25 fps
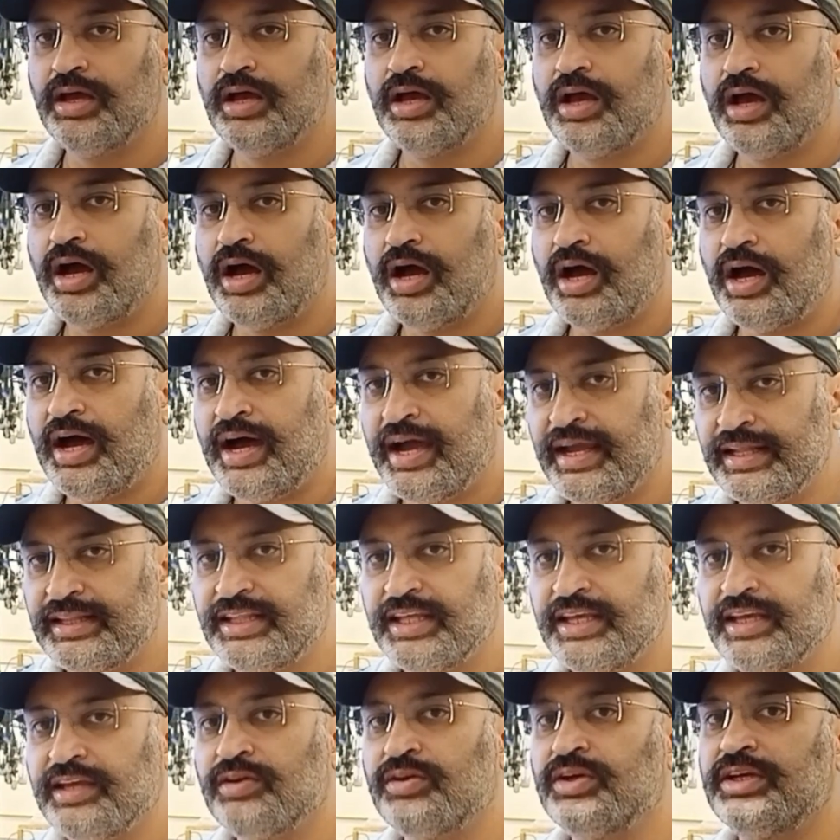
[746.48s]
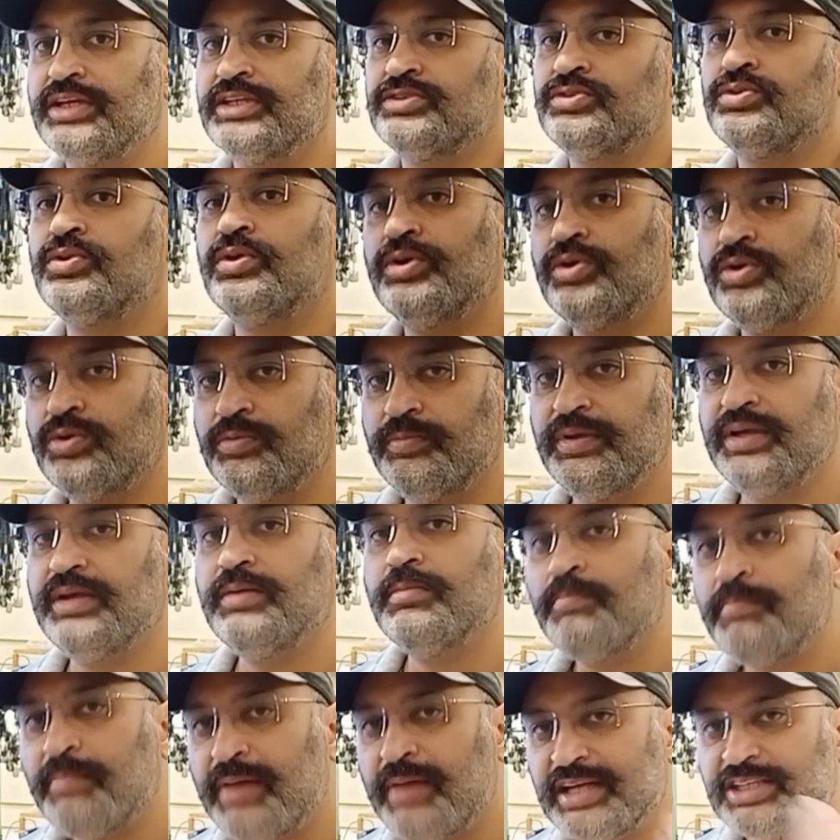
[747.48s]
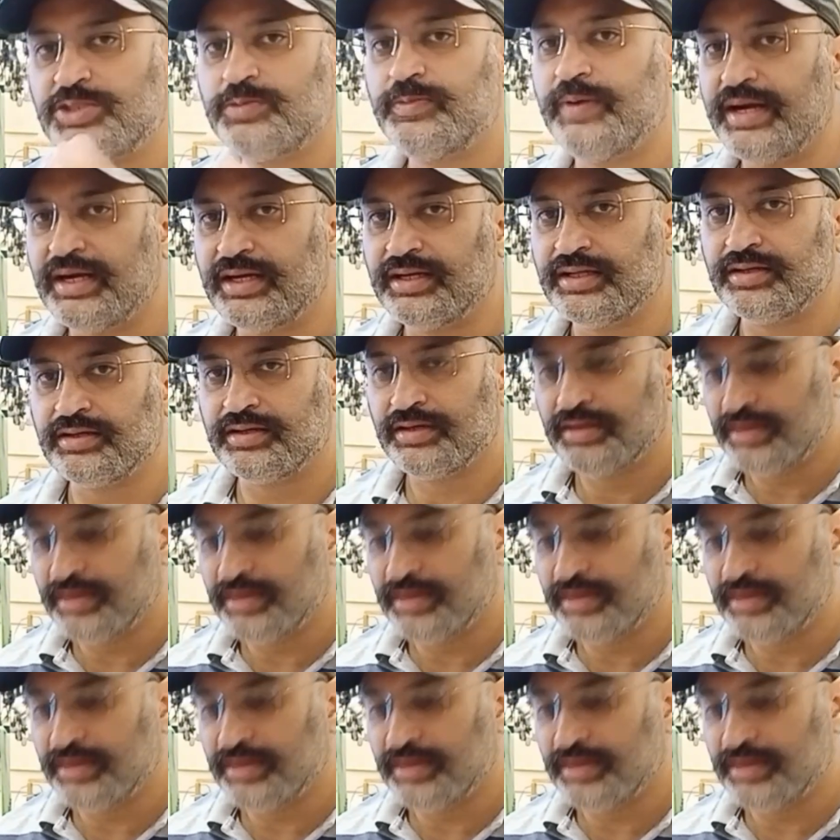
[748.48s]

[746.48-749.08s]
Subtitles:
I think is going to be much better.